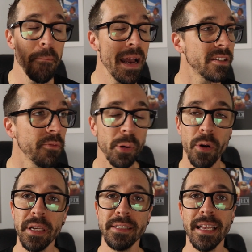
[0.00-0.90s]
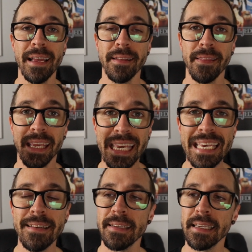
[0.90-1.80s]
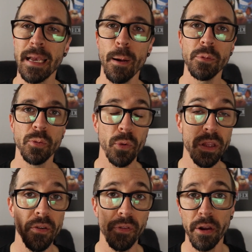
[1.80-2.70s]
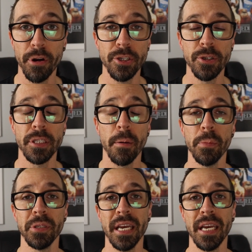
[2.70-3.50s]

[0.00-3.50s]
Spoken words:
massive pro is that the kit comes with the Valyrian II subohm